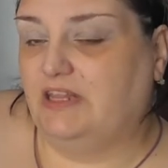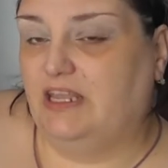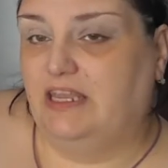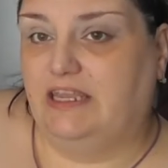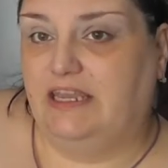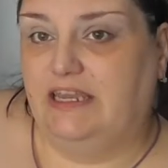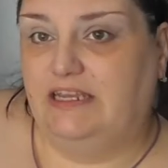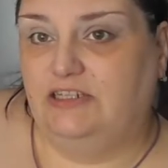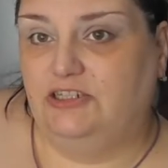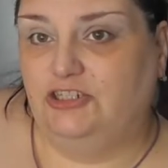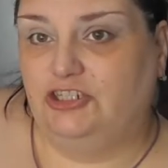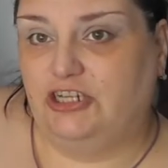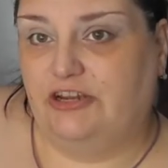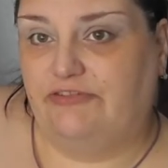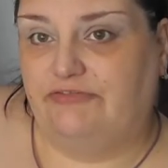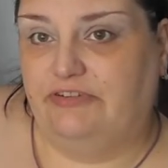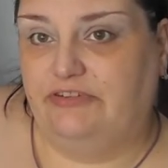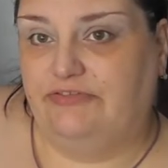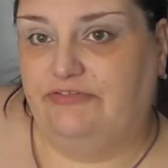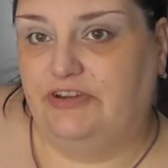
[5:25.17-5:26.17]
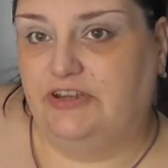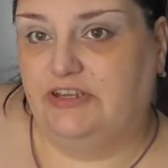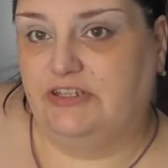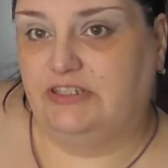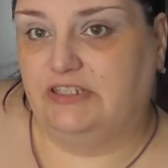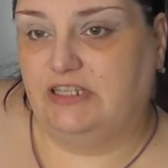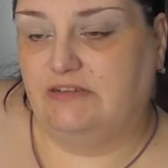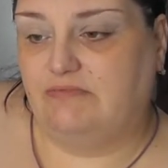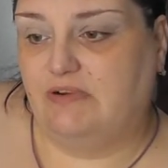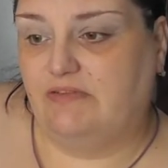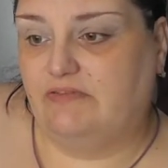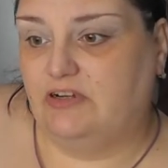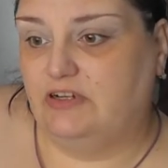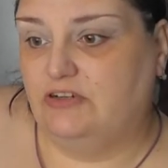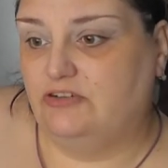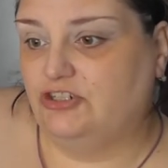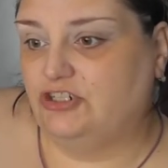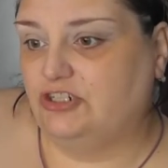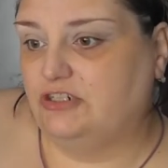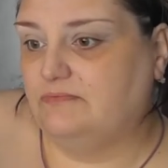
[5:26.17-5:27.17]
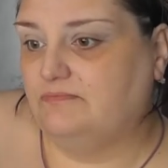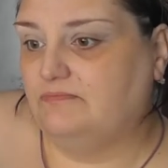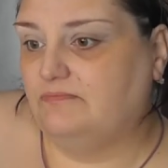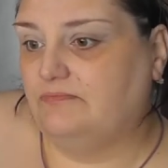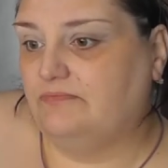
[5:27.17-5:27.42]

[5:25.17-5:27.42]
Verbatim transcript: again Jeffree first then Revolution,